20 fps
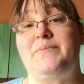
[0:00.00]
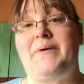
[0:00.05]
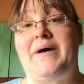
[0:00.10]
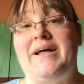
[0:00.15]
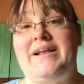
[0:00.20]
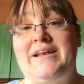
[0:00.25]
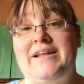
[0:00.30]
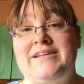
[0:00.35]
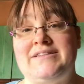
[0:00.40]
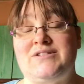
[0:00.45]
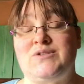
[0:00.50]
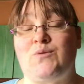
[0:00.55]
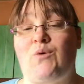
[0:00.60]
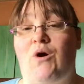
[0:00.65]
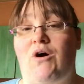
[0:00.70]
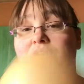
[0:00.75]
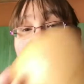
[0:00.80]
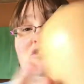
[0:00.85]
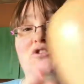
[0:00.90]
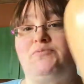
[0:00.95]
butternut
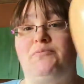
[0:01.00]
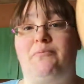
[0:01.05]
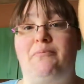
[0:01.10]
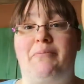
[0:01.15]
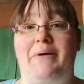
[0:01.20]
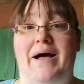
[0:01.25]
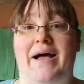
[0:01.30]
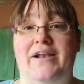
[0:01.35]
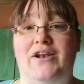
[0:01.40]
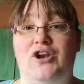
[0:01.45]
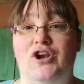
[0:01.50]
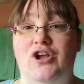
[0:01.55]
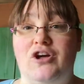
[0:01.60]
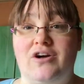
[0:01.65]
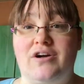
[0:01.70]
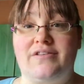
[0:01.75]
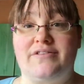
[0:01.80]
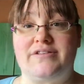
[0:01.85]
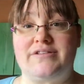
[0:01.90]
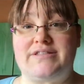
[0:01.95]
squash, but
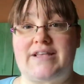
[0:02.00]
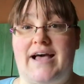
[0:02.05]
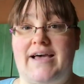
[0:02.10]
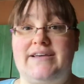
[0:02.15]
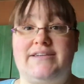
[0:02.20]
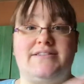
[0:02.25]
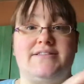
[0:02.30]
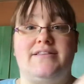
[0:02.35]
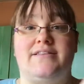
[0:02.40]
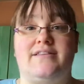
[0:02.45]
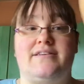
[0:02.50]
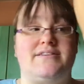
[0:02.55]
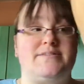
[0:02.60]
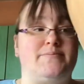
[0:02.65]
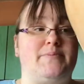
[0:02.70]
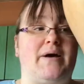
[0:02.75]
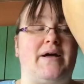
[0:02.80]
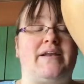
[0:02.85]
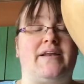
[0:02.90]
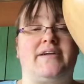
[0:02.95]
look at the size of this
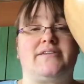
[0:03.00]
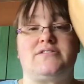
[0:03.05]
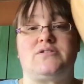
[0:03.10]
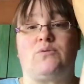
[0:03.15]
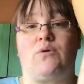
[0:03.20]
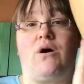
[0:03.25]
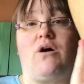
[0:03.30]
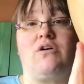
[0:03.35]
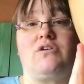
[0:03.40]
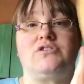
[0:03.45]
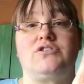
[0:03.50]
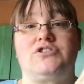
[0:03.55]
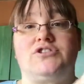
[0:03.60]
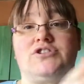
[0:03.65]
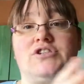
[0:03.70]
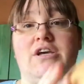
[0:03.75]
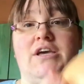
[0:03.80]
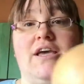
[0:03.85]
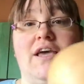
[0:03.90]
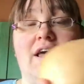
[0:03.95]
butternut
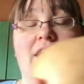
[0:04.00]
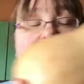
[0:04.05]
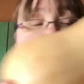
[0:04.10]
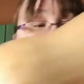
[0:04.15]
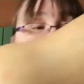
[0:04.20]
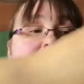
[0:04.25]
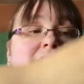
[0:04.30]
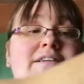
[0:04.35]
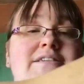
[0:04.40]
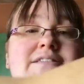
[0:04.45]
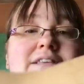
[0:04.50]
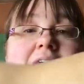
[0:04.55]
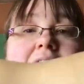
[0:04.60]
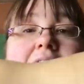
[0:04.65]
squash. It is